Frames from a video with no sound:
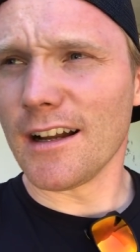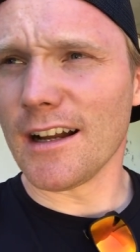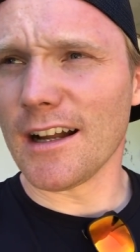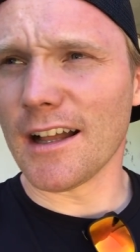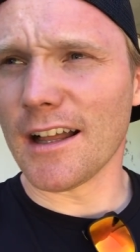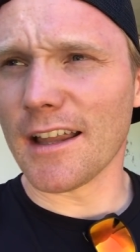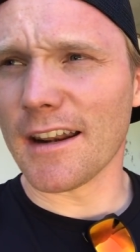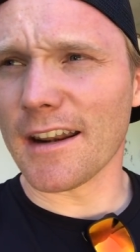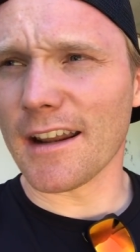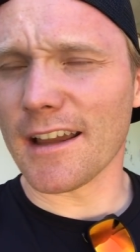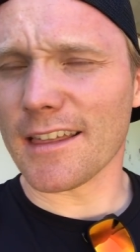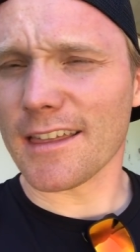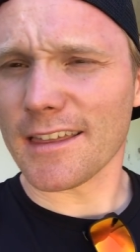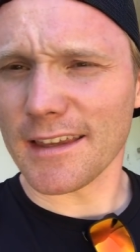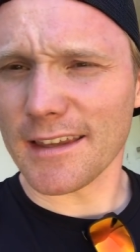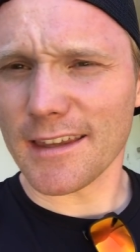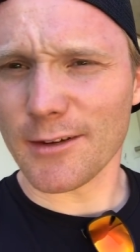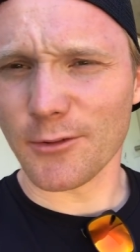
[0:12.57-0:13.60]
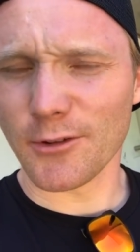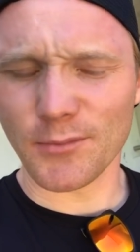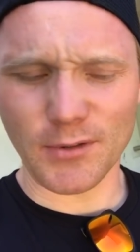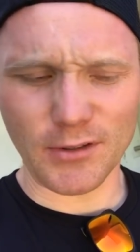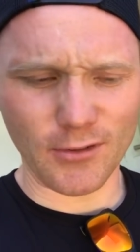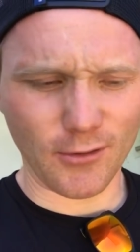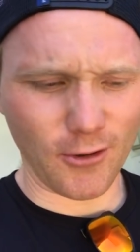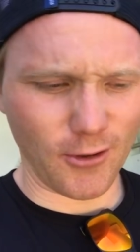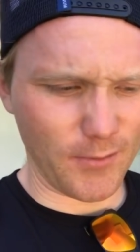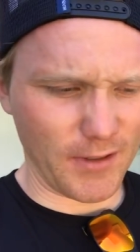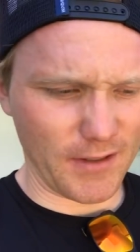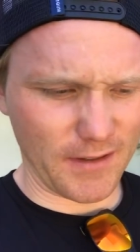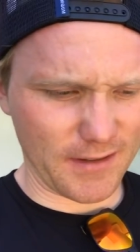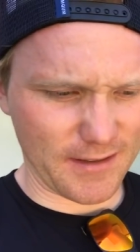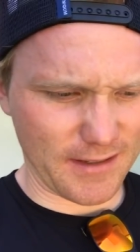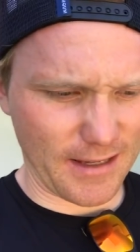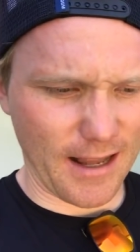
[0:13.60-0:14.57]
And I think he wants me to come
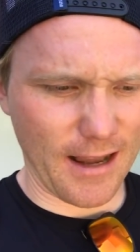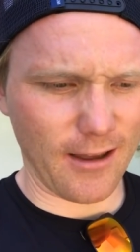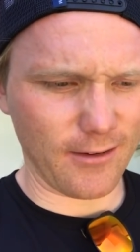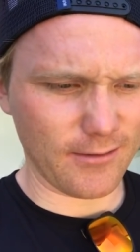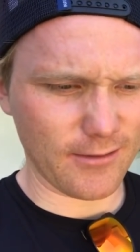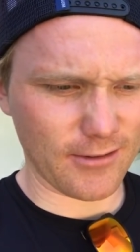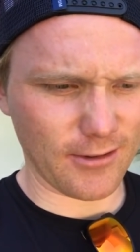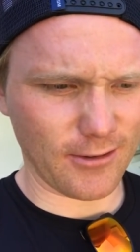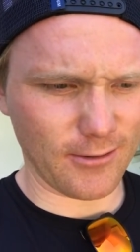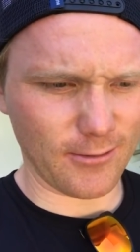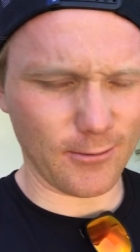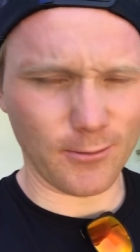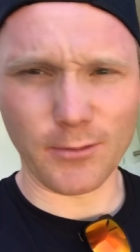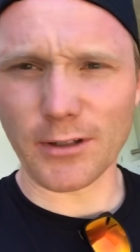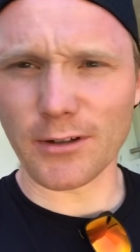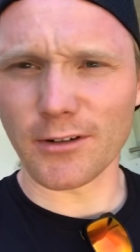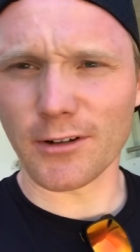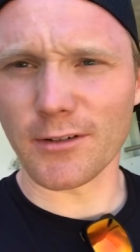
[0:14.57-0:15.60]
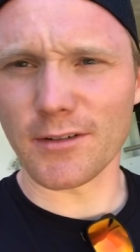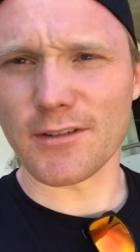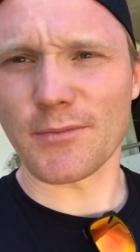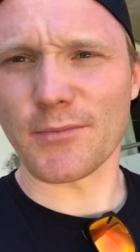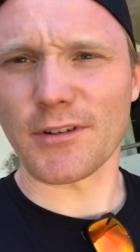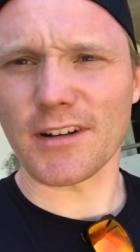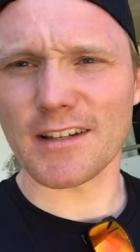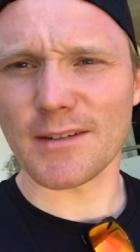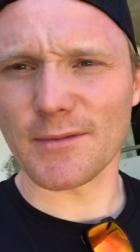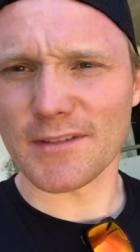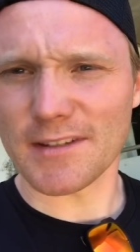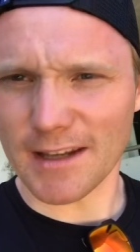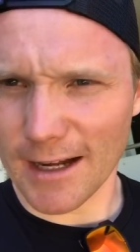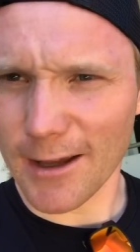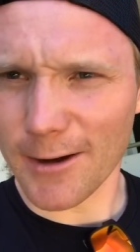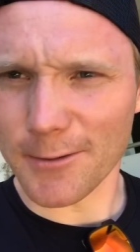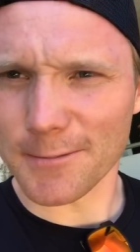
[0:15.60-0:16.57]
and say hello, so we're gonna go and surprise him and
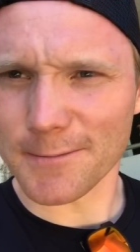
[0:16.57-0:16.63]
say hello.